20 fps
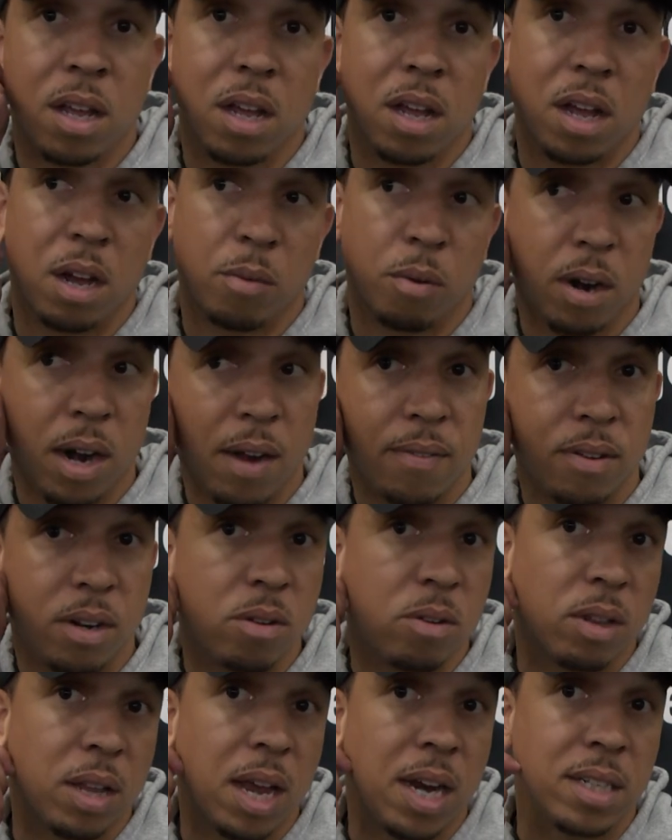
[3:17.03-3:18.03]
we're having to
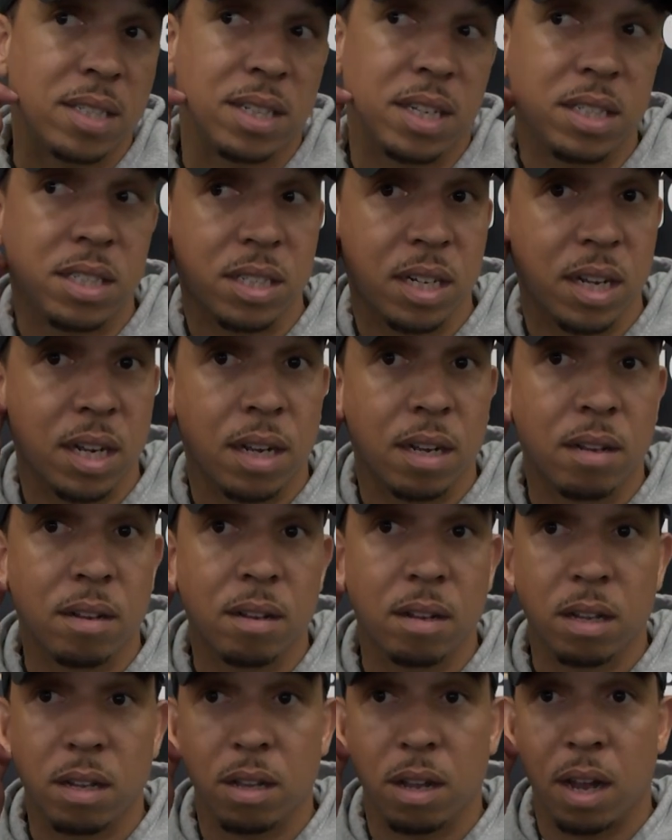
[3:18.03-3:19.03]
do a lot of teaching
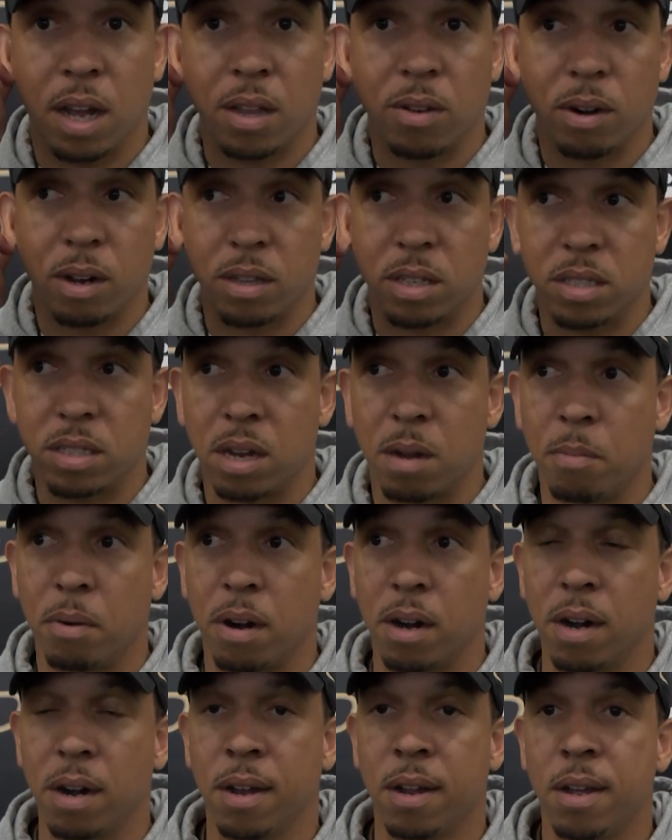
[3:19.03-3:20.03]
throughout the summer.
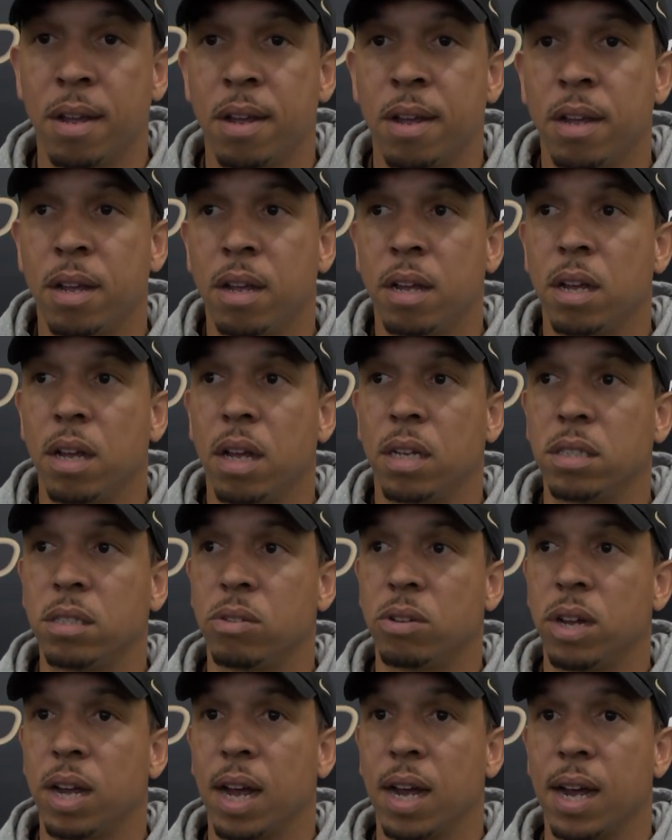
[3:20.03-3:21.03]
So
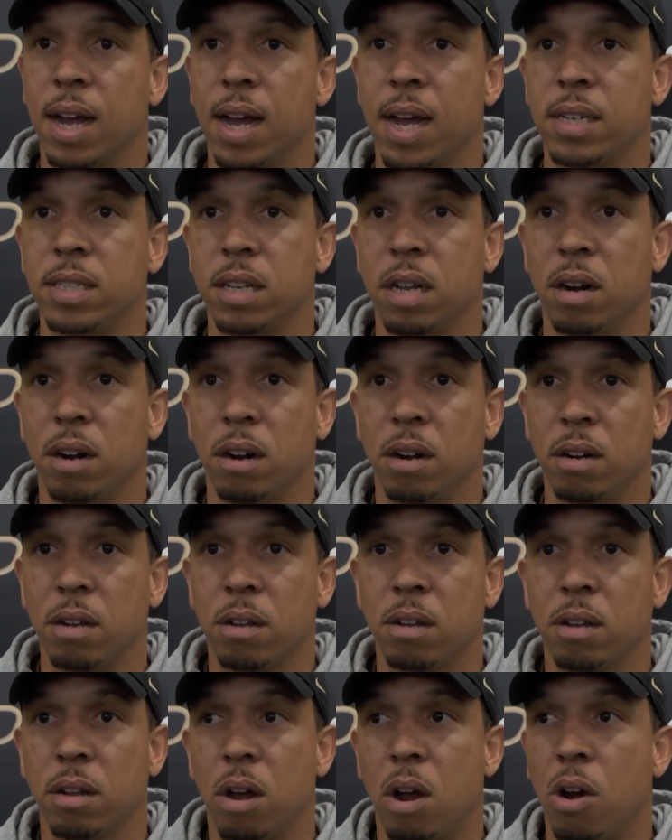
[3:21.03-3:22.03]
you got guys that
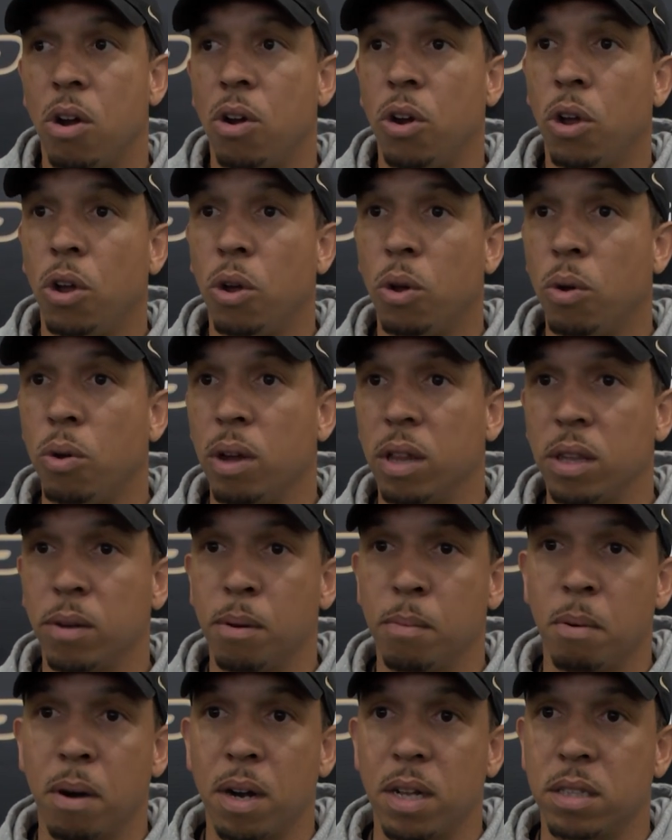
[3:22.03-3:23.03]
are new. I think
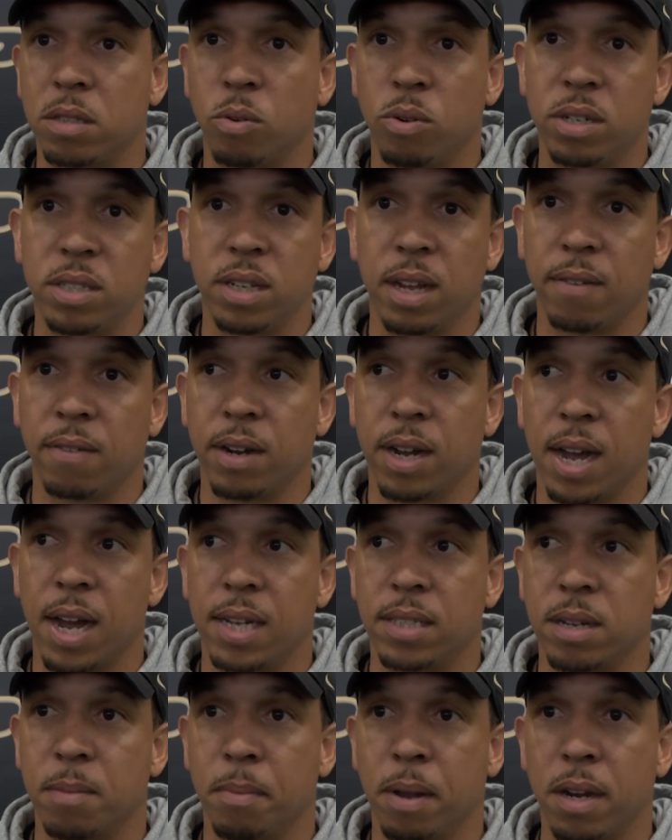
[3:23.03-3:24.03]
we brought in 27
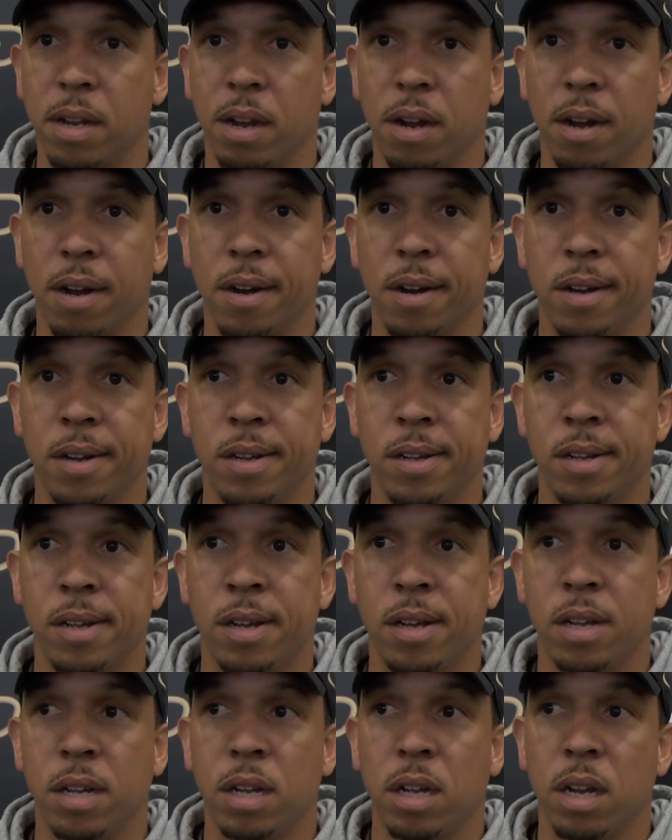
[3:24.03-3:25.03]
guys at mid-year, you
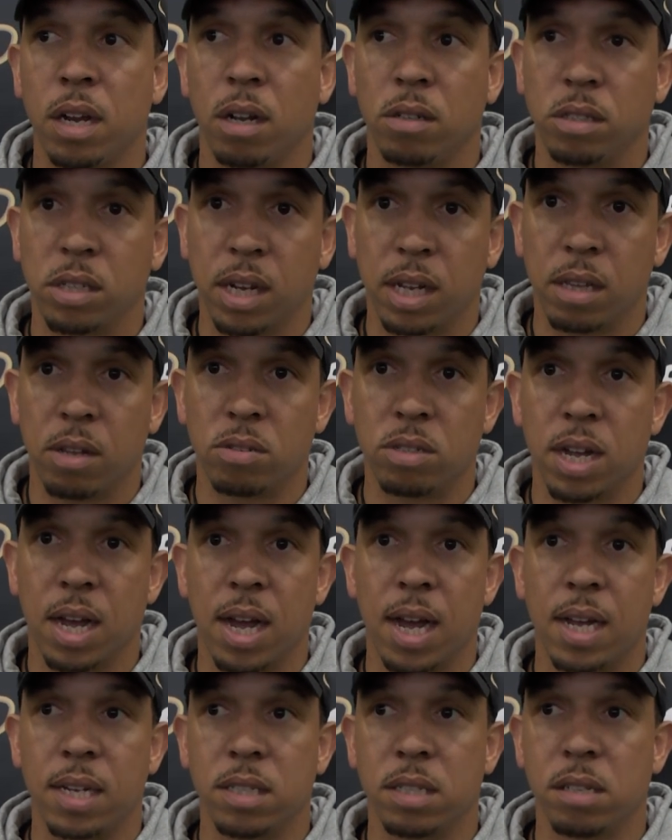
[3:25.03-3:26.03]
know, to get those
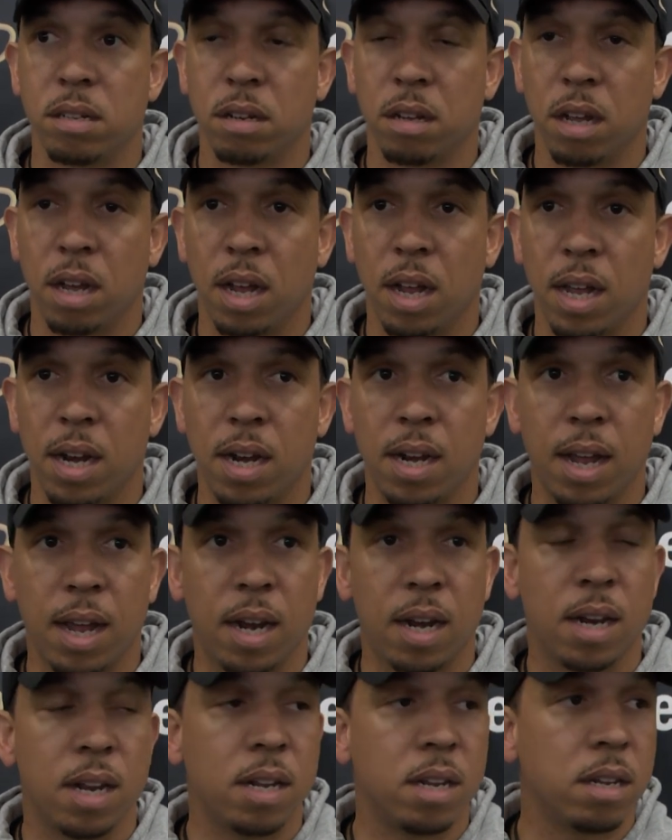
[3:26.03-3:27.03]
guys
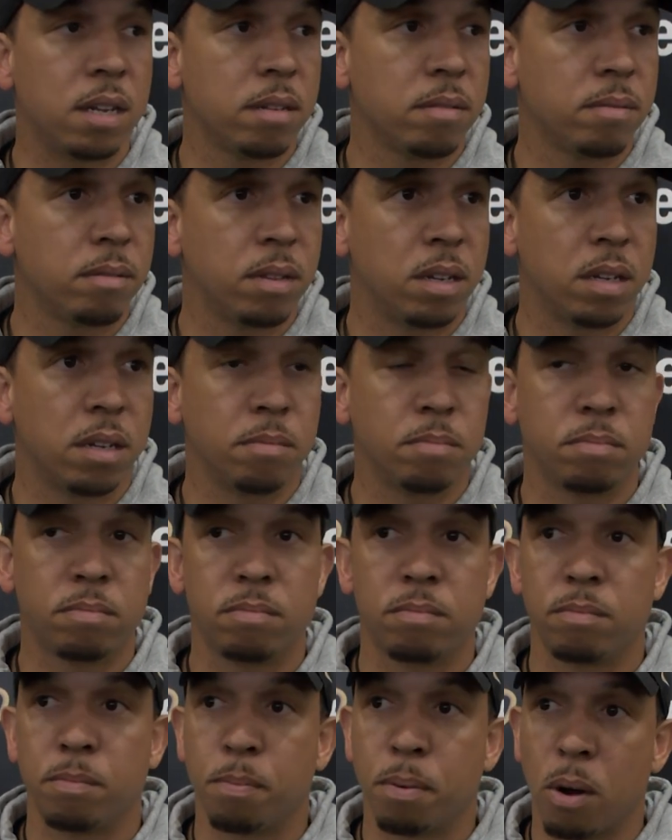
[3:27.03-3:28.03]
inundated in the
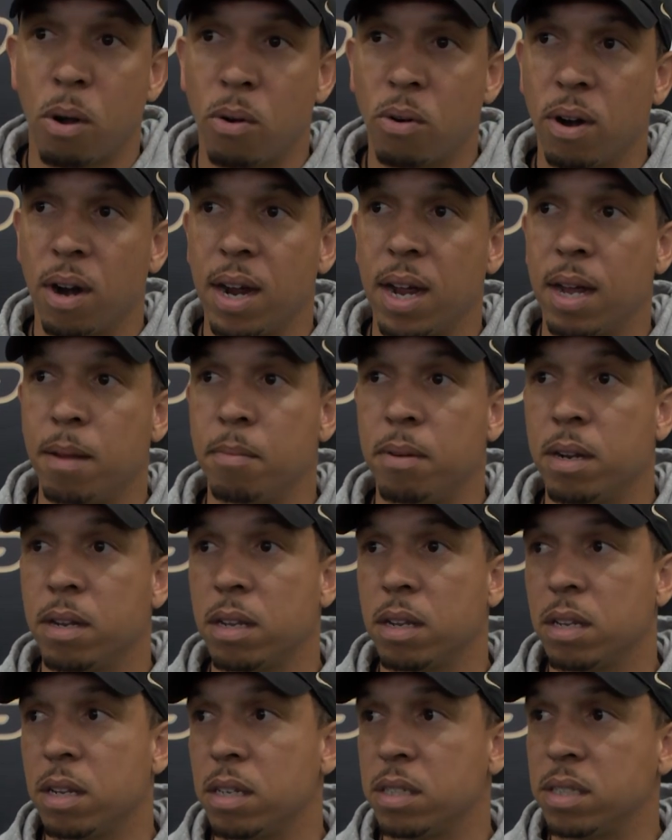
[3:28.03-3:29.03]
program
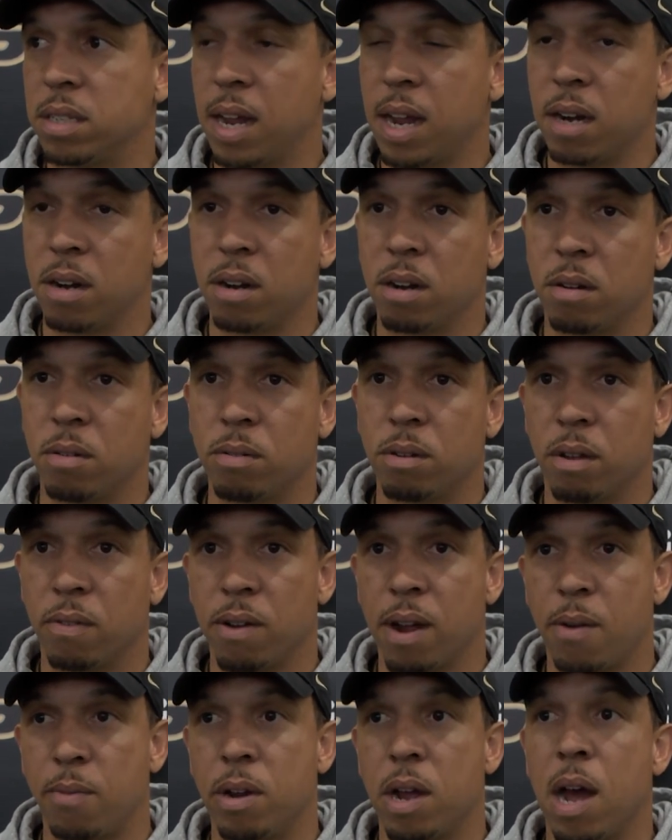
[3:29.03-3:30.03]
and the standard of
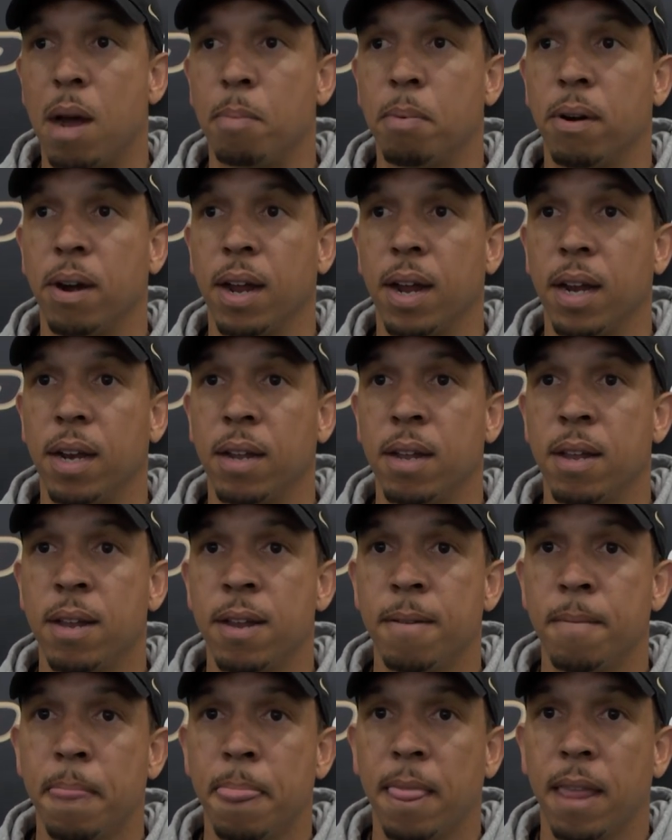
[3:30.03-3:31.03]
how we operate,
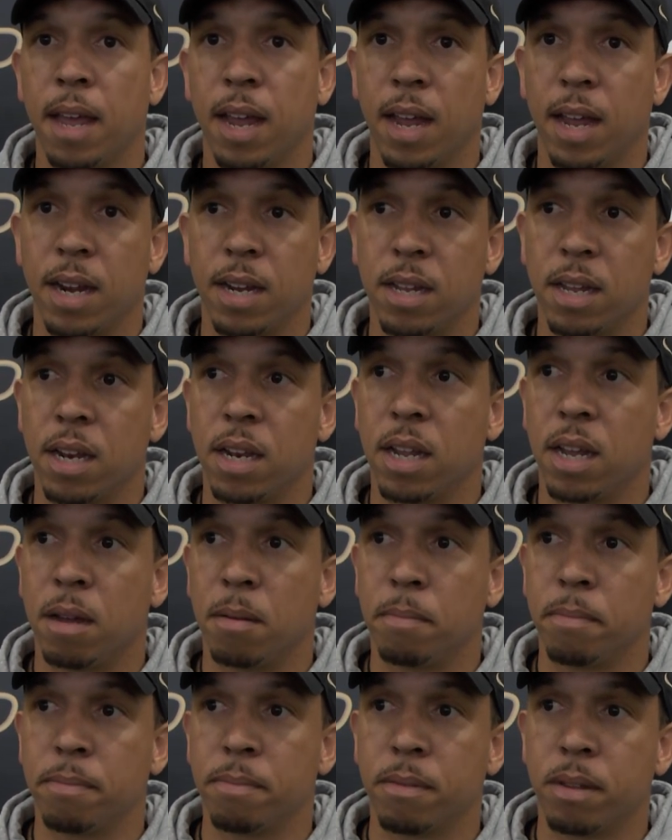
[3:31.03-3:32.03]
and getting
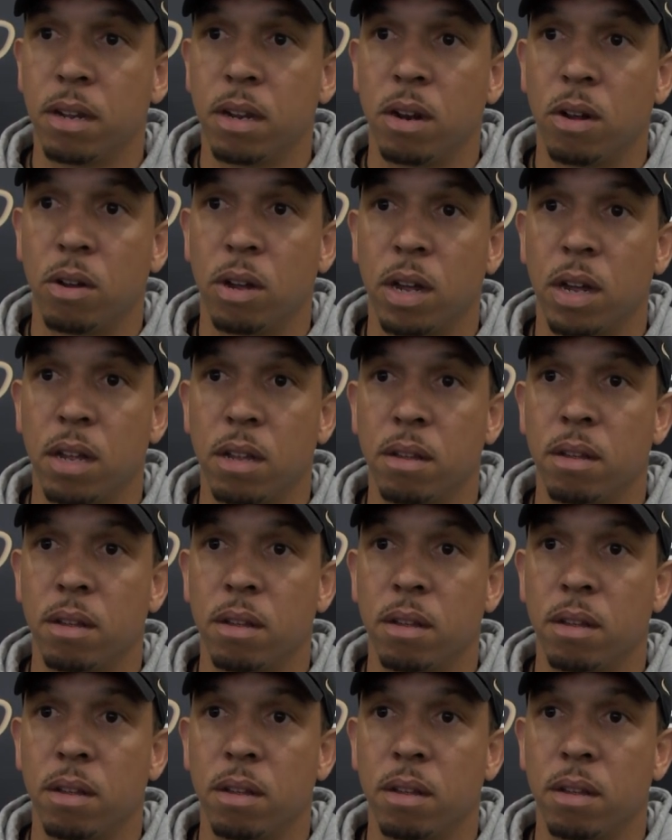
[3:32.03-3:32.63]
them, you know,